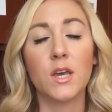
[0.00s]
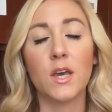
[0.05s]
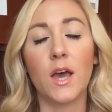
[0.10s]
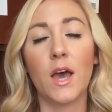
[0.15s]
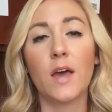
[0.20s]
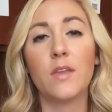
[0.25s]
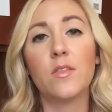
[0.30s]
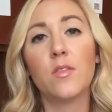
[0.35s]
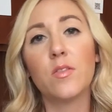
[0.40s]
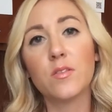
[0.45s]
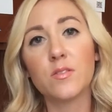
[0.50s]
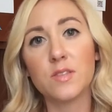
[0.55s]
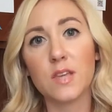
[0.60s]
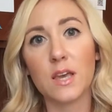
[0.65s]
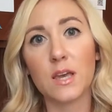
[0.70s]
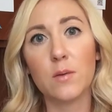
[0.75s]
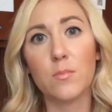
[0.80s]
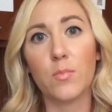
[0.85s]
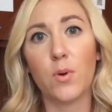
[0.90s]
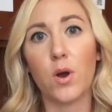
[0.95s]
And the
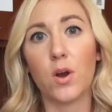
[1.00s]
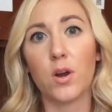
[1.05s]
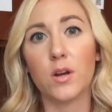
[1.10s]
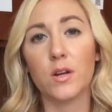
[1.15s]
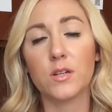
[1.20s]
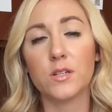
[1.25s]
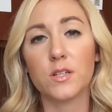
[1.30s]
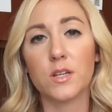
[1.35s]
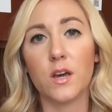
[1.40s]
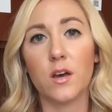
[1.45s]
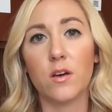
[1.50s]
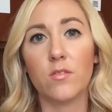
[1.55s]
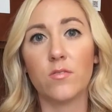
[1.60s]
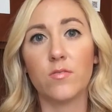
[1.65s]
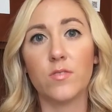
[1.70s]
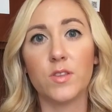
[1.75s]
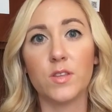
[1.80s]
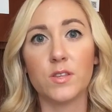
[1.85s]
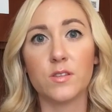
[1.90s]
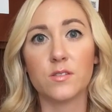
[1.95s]
second part
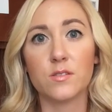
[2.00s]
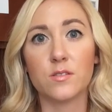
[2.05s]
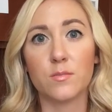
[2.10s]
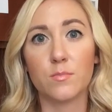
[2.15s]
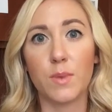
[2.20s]
of this